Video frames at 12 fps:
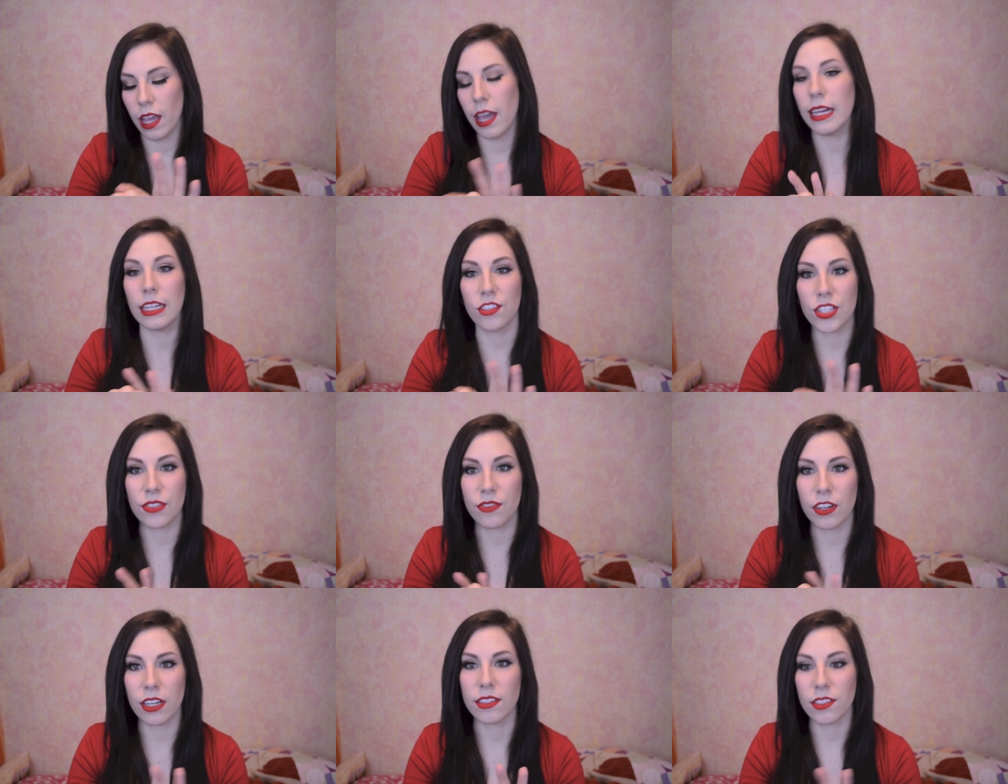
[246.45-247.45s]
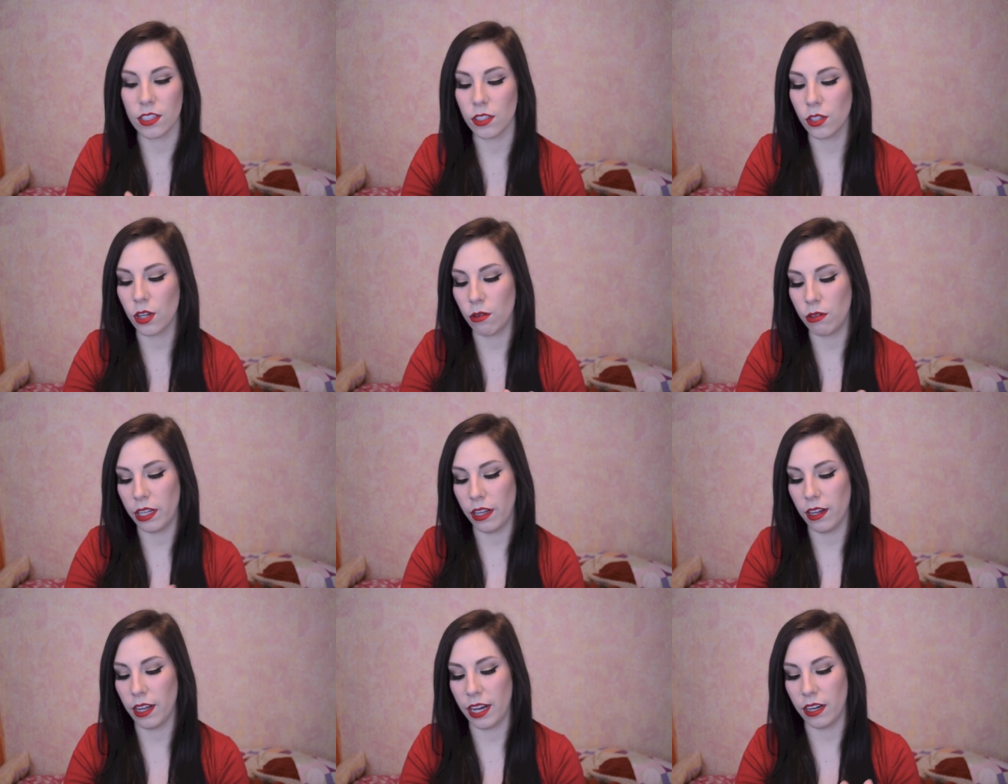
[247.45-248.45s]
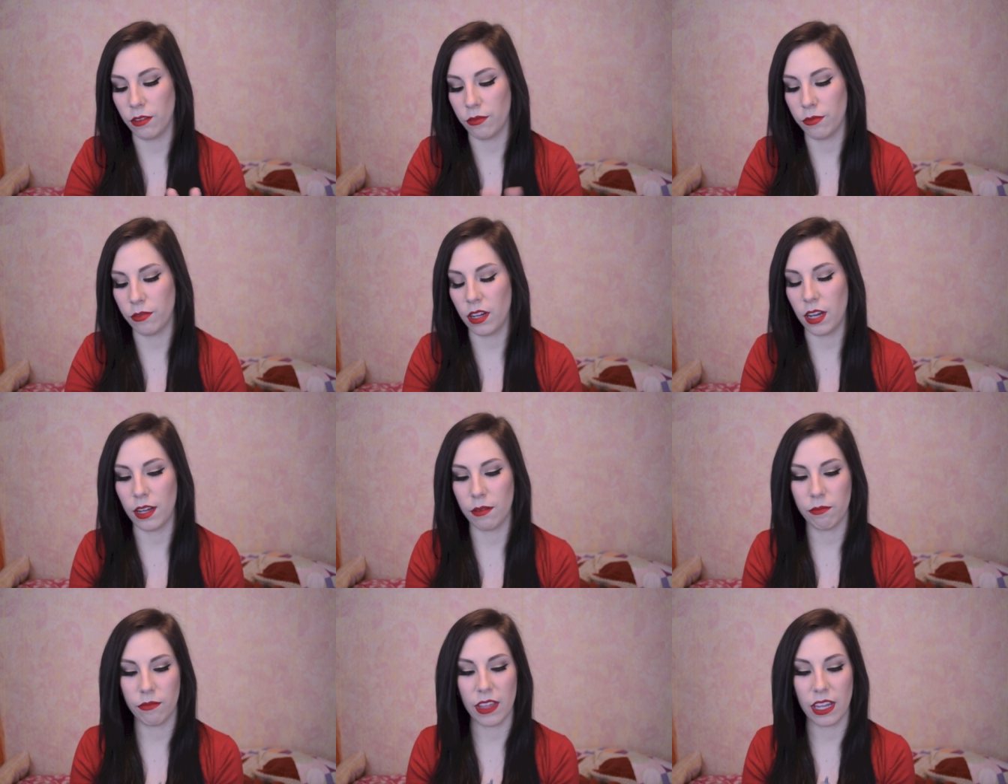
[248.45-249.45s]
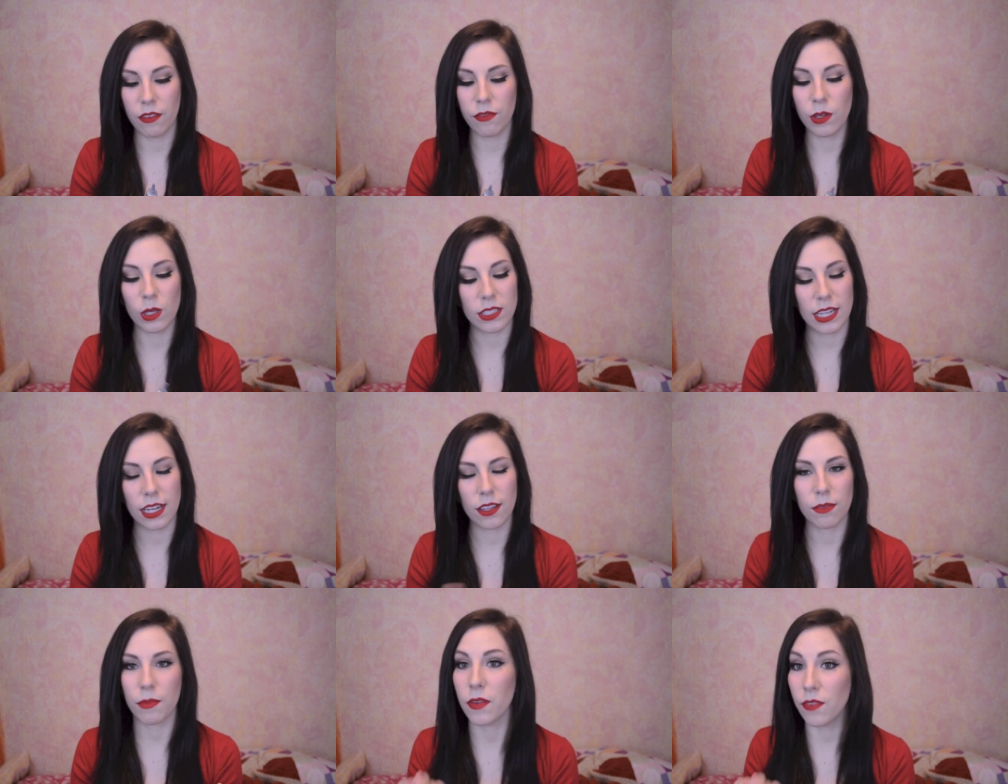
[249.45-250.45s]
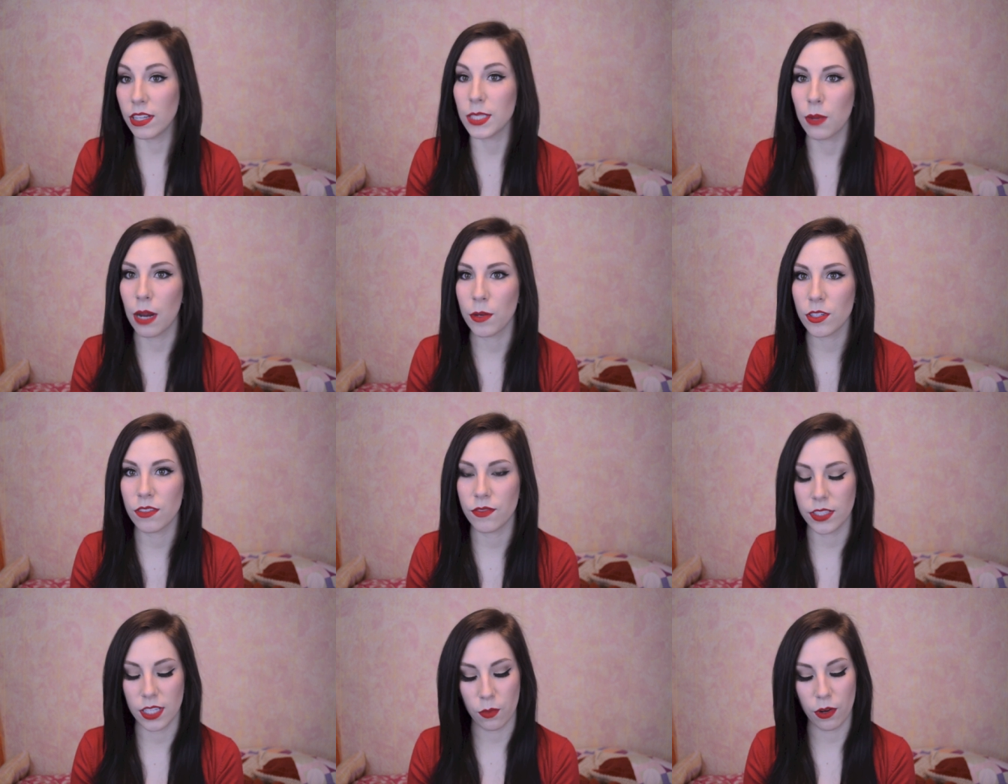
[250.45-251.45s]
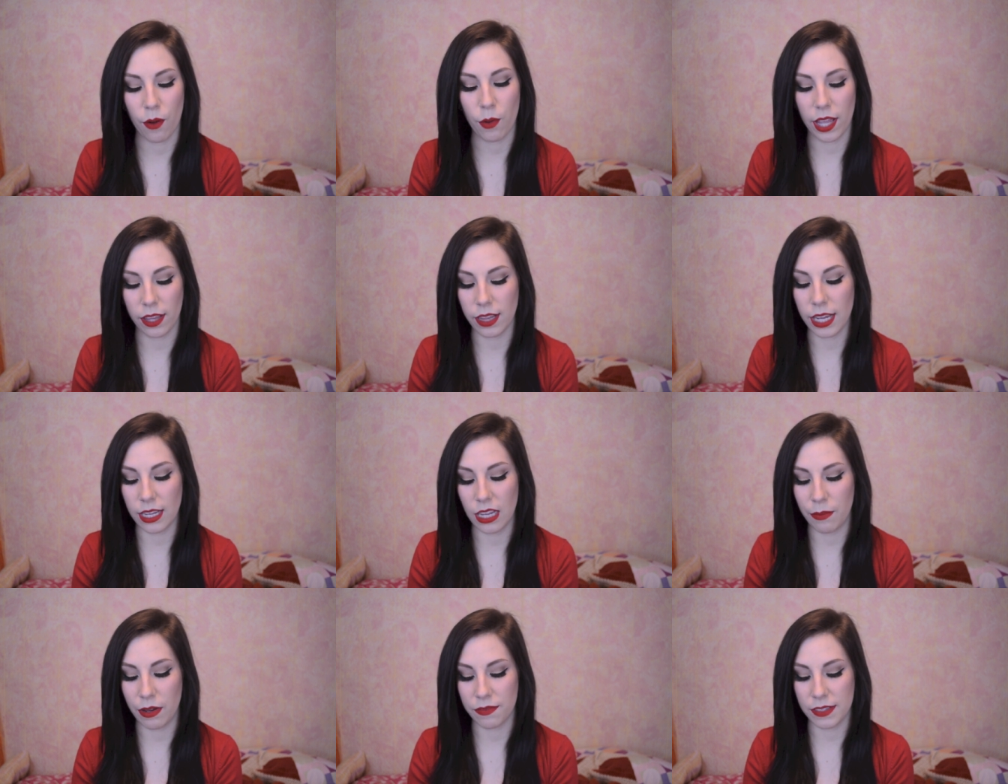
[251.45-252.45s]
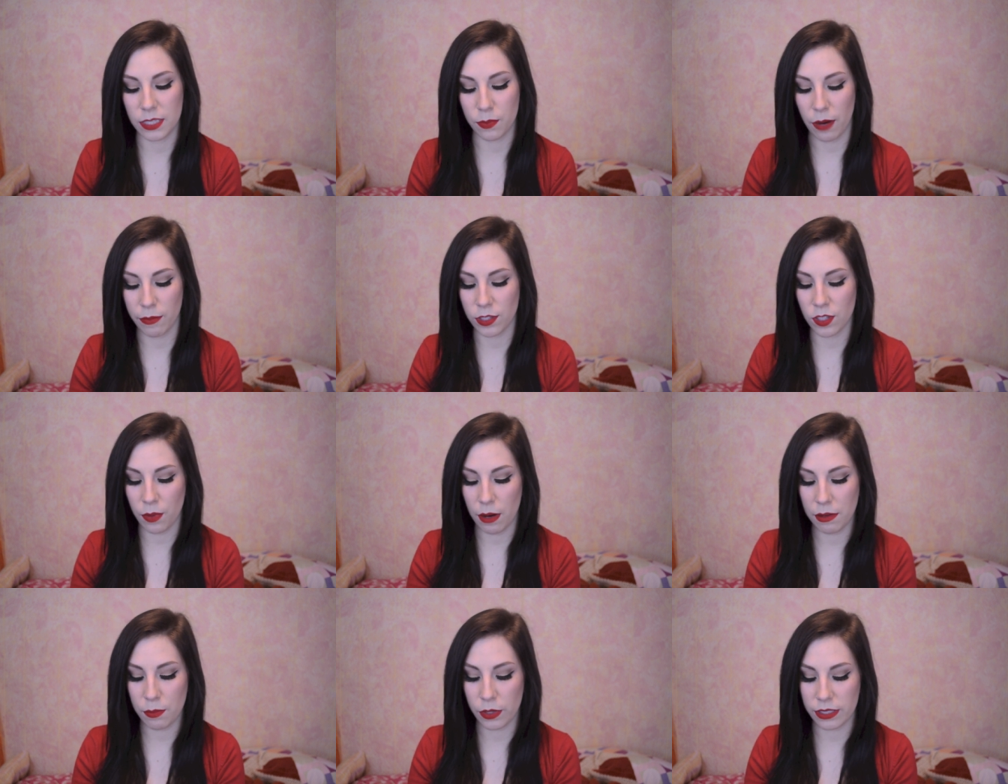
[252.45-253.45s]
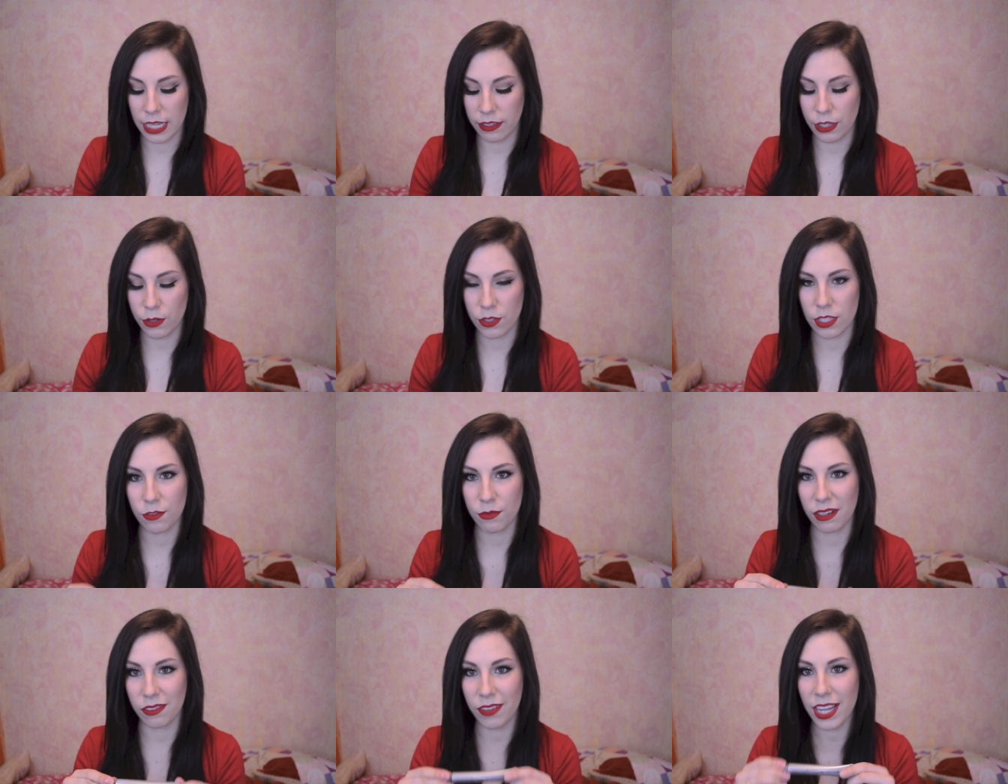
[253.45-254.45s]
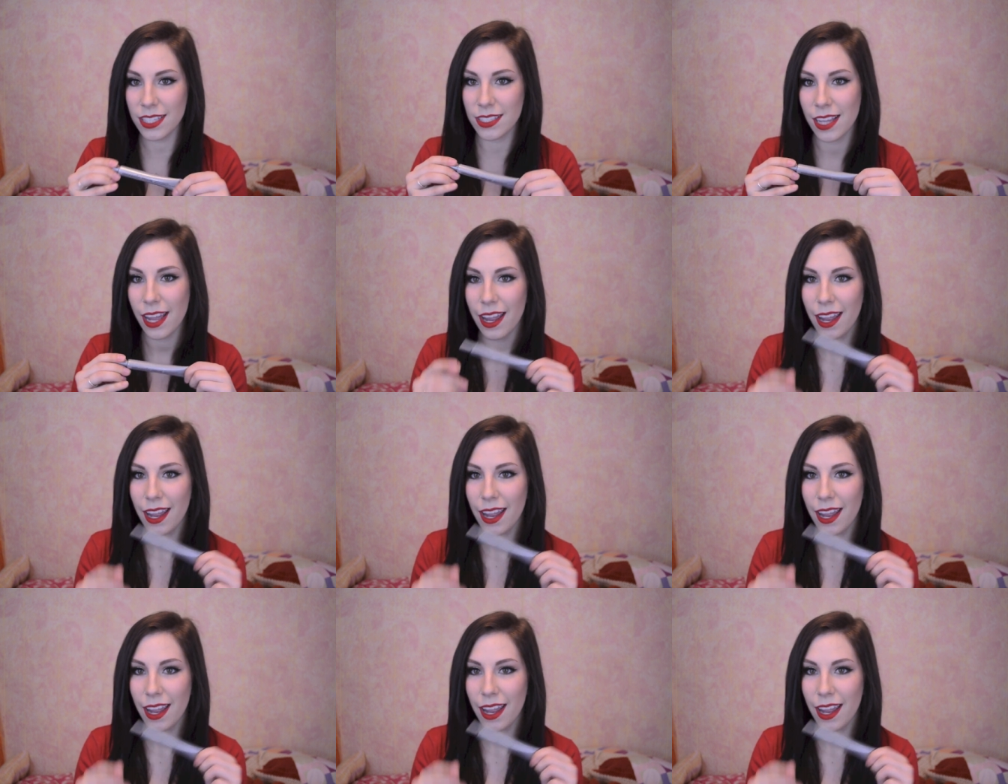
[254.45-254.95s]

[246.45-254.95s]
and it's just a very silicone kind of uh, thing. It feels like my face primers. It feels like what I want, like in my face primer, so I'll probably most likely use this for my face,